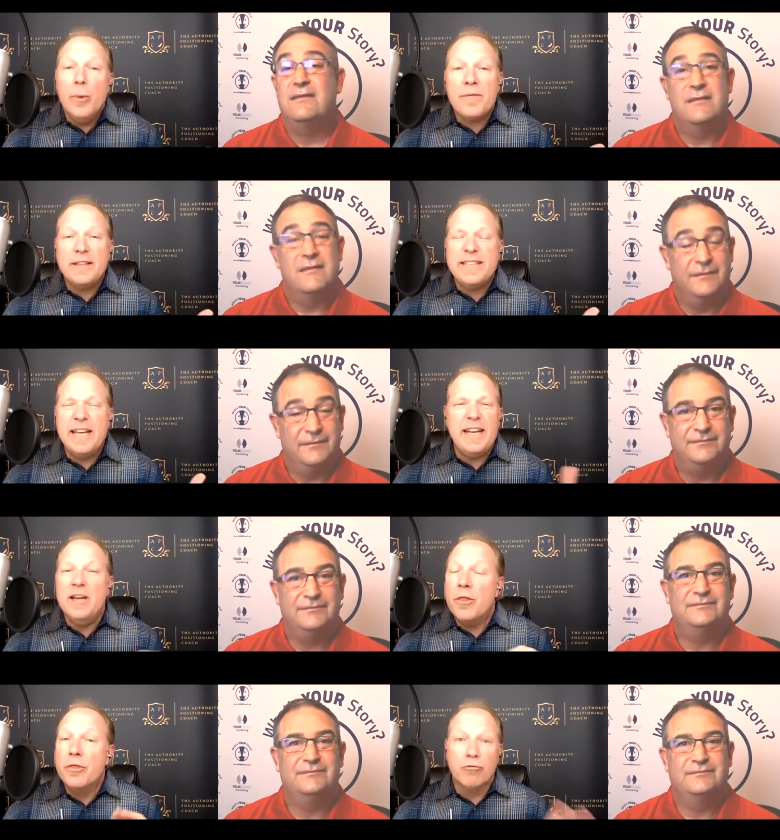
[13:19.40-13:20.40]
Speaker 1: if I said
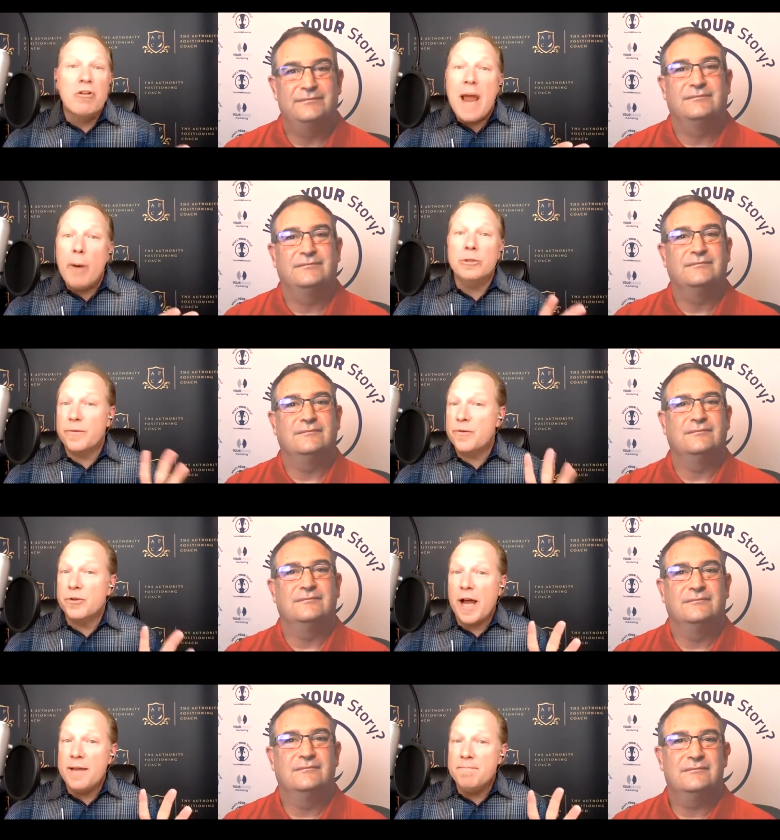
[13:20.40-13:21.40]
in three hours of your
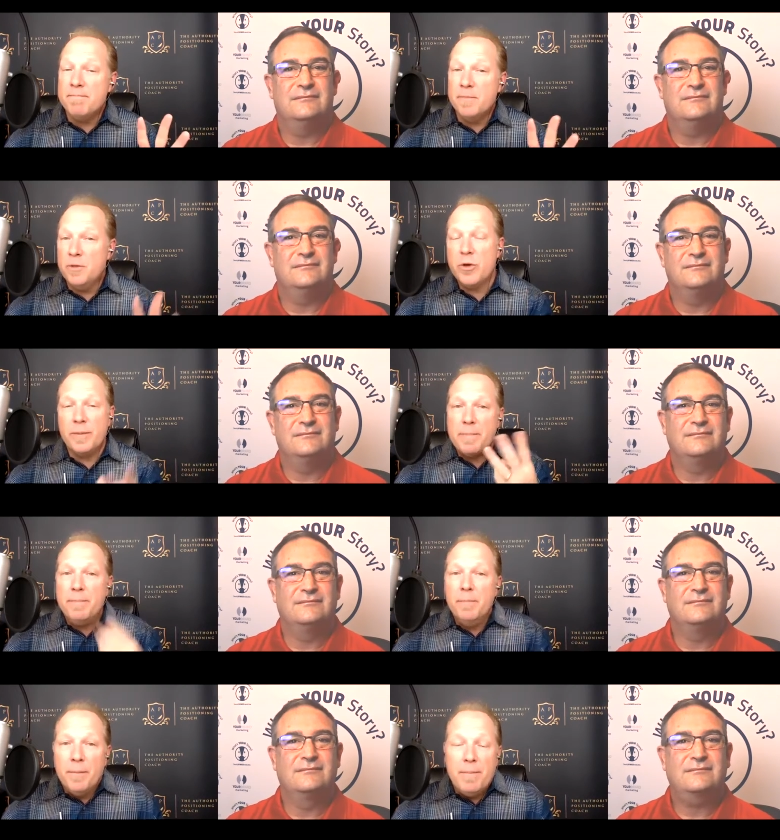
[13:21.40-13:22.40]
time, you could
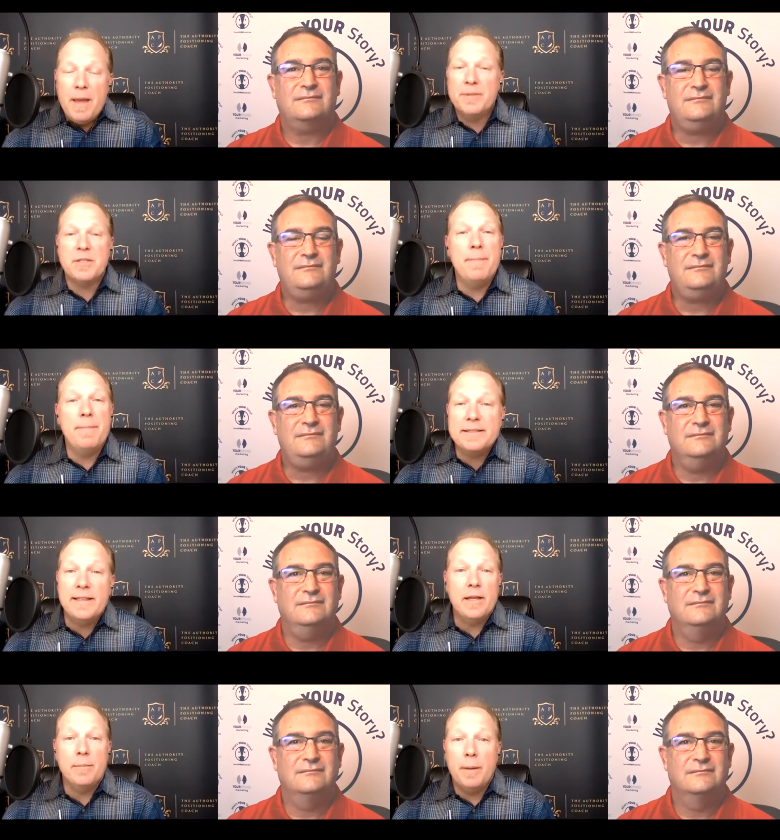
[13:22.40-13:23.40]
be an Amazon
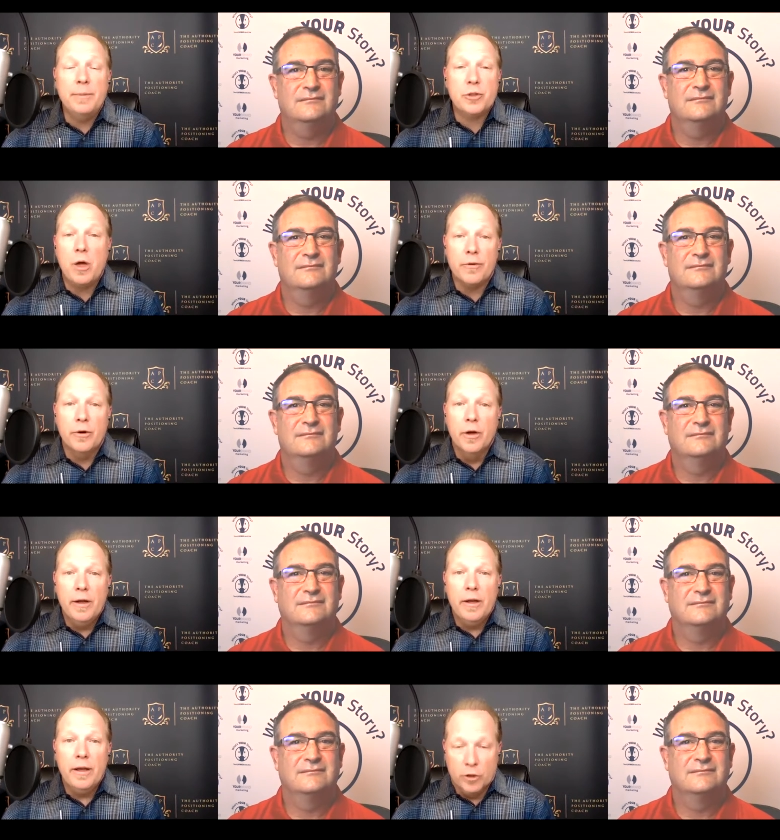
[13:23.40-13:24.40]
best-selling published author?
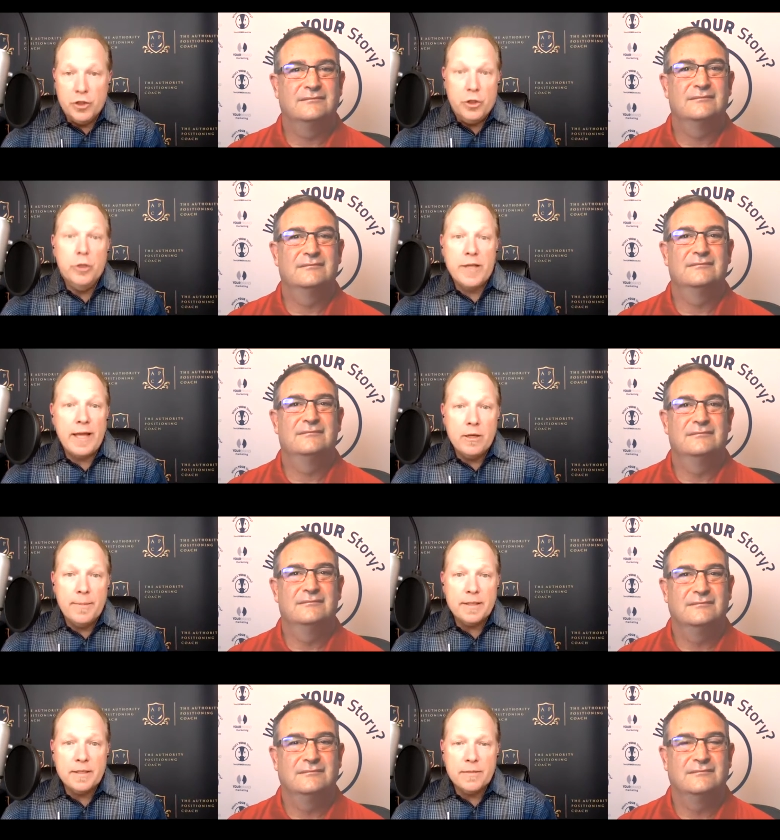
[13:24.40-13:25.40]
Could you use that in your
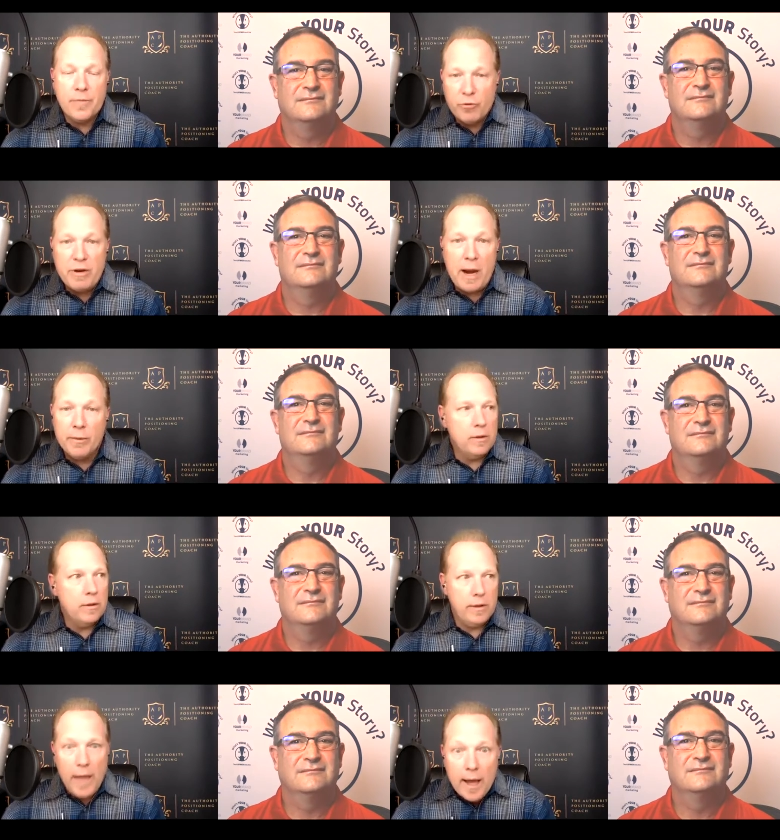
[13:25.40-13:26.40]
business? Three hours?
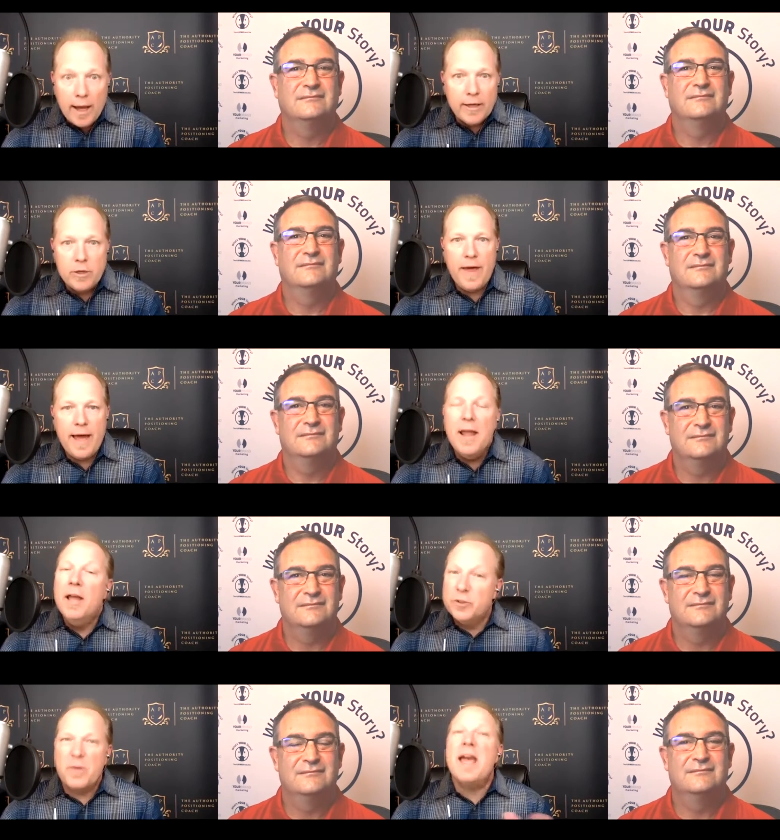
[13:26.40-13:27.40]
yeah, I can do that.
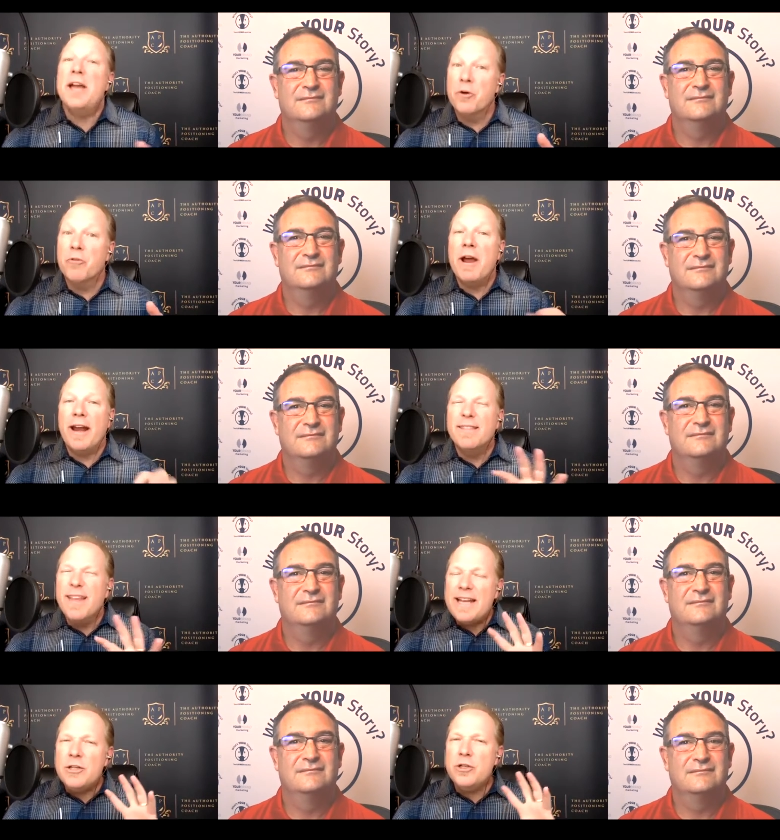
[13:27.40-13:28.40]
So yeah, you're right. I
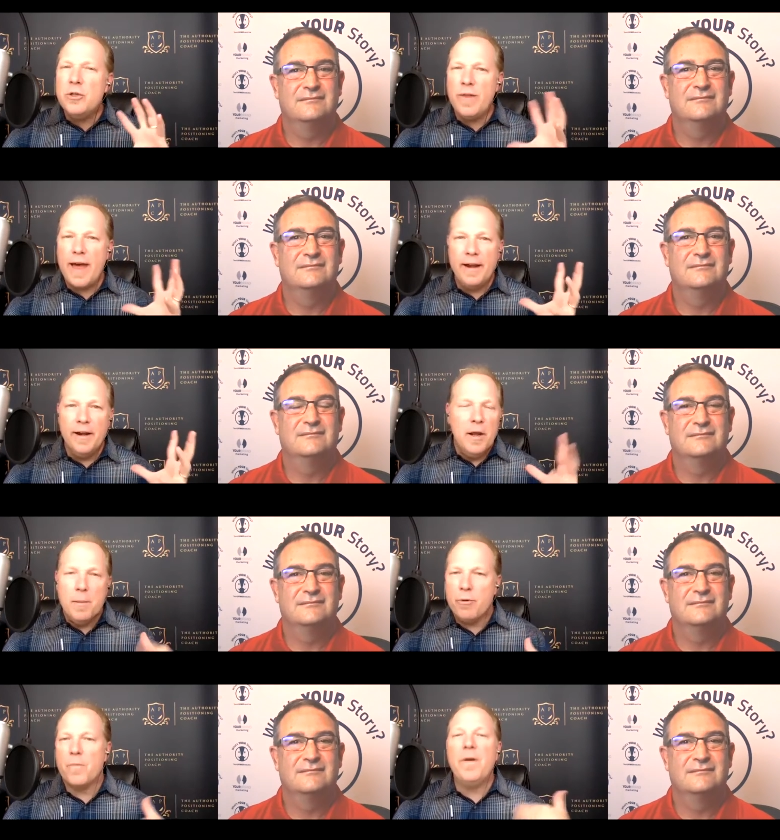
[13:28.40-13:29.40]
like to do that
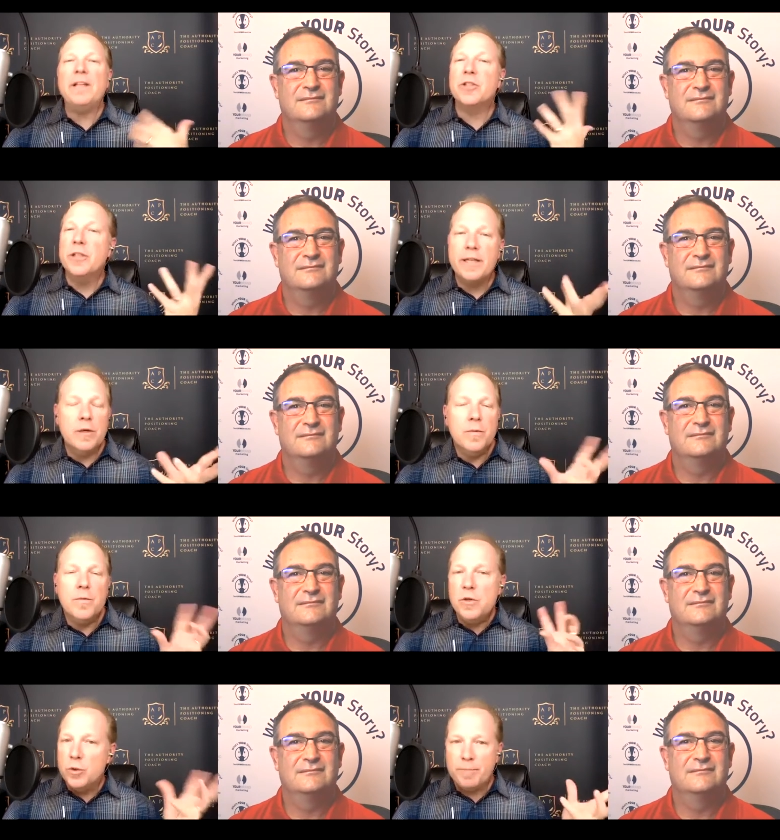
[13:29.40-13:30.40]
professionally
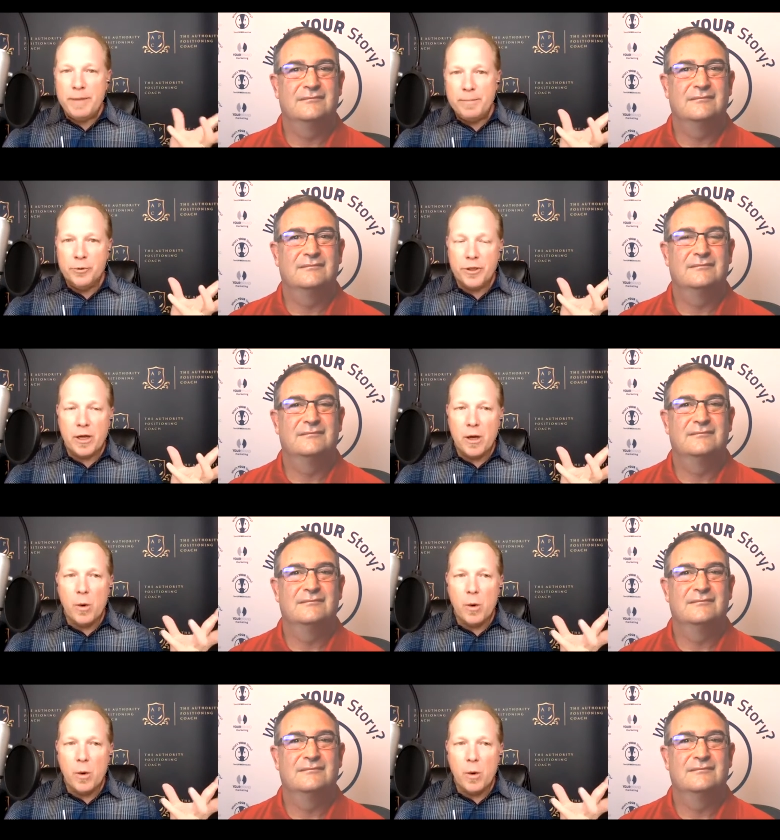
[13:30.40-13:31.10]
confuse people to go